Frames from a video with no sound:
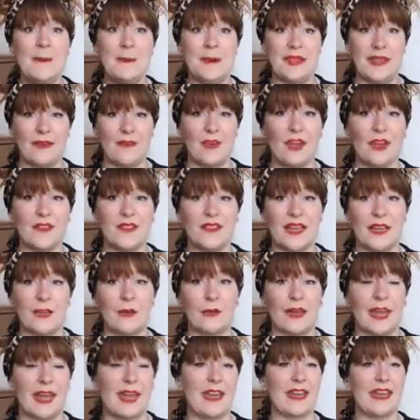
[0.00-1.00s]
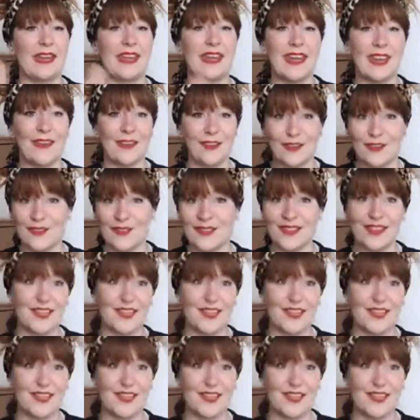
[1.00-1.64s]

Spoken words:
But they've all said, okay, here's,